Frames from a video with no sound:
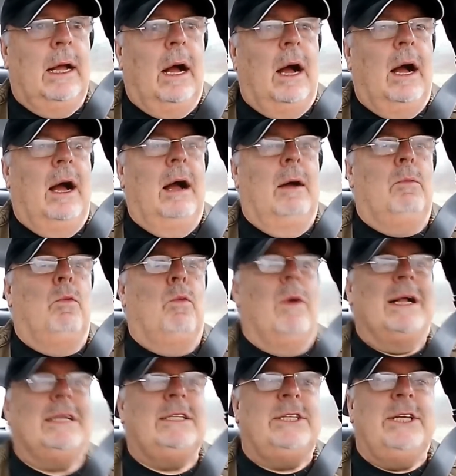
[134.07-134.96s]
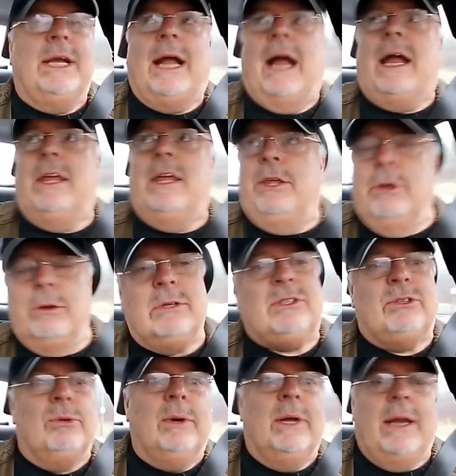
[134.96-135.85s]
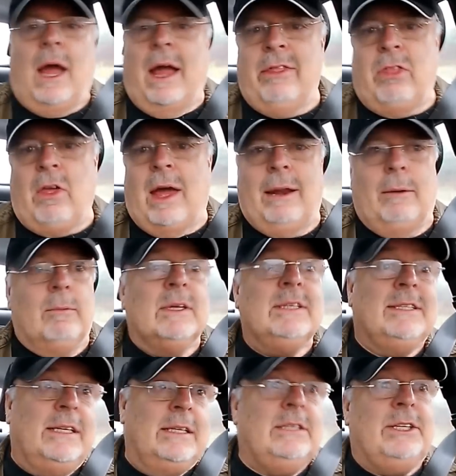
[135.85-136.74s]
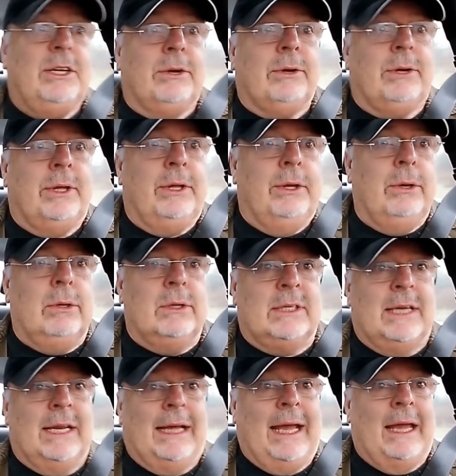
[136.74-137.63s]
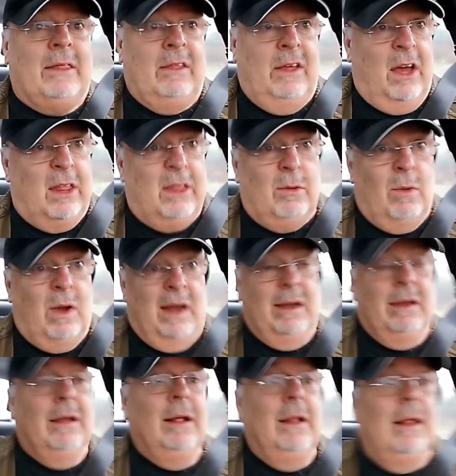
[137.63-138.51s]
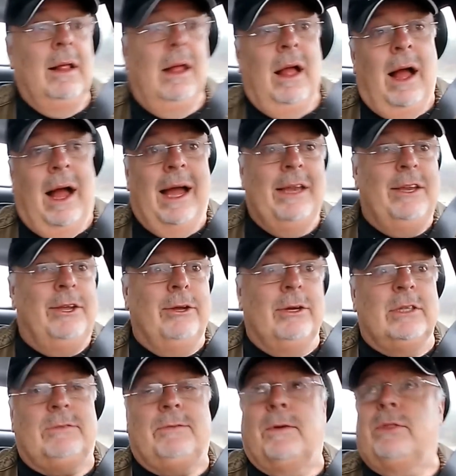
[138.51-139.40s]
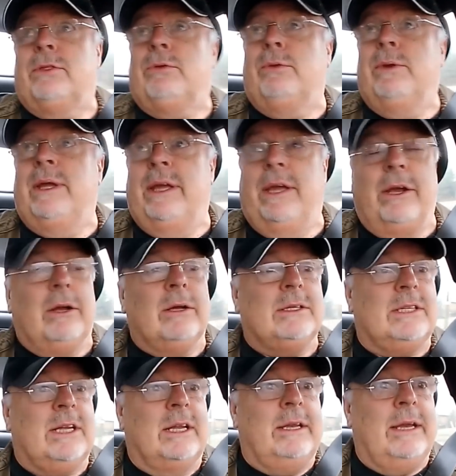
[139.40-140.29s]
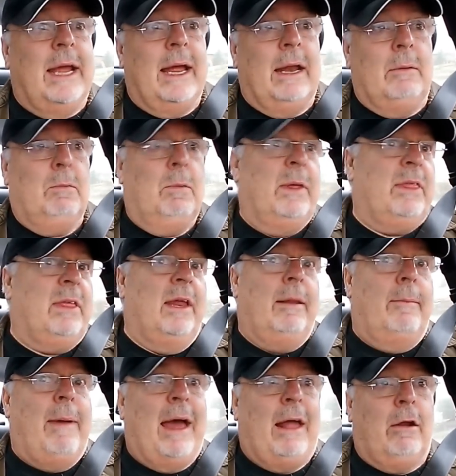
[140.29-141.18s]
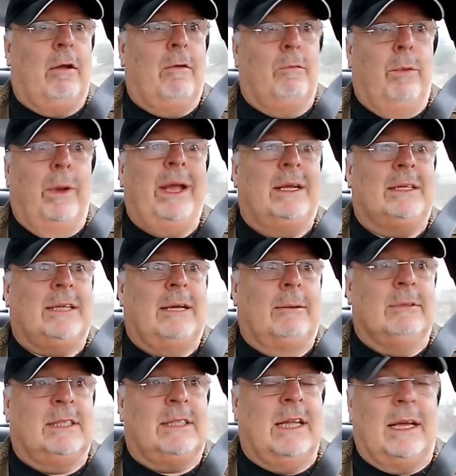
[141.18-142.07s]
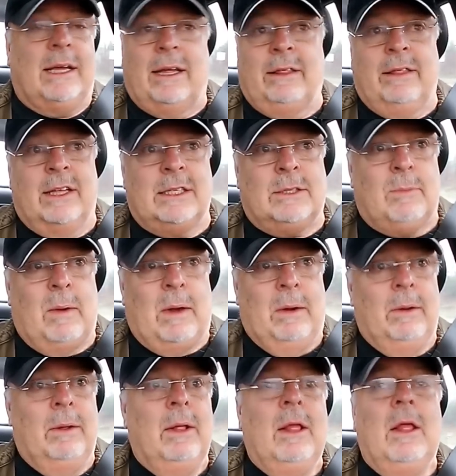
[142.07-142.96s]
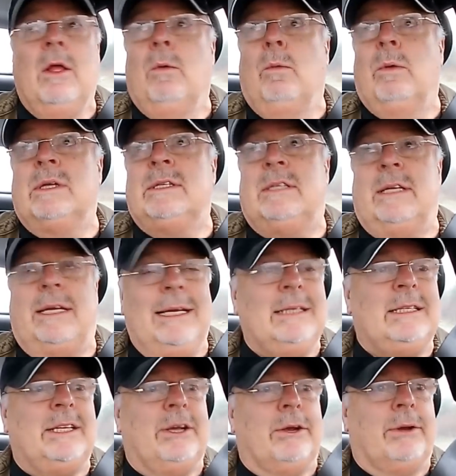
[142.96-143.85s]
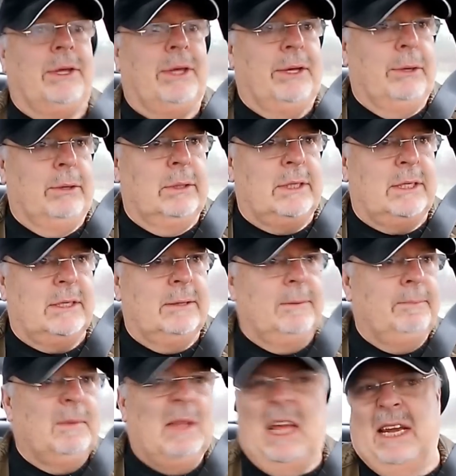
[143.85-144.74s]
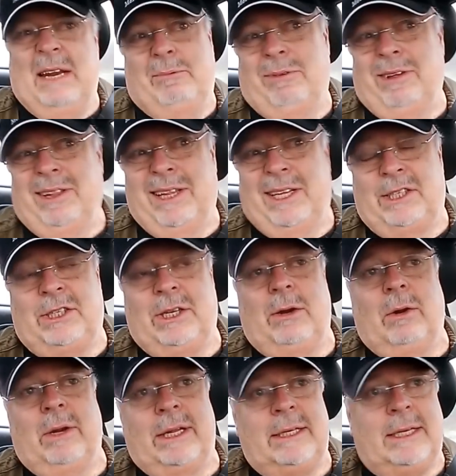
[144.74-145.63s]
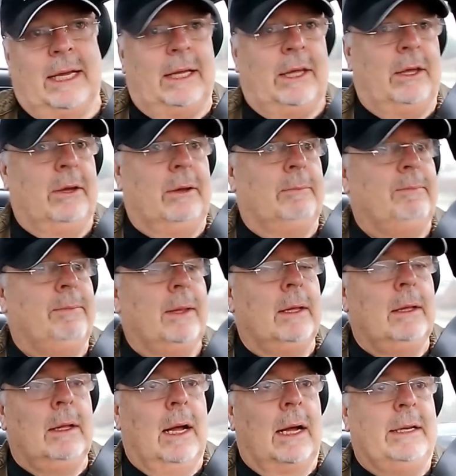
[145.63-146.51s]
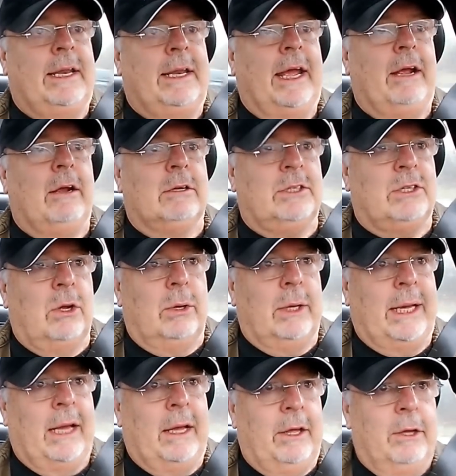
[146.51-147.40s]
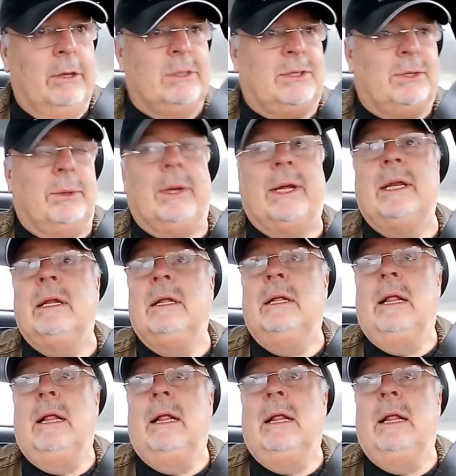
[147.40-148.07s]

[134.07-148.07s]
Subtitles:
Once you got used to it, I thought it was easier to use. And again, the other one I'd used for 3 years, and yet within a matter of weeks, I was thinking this one was easier to use, and it really should only take you a day or so to get used to it.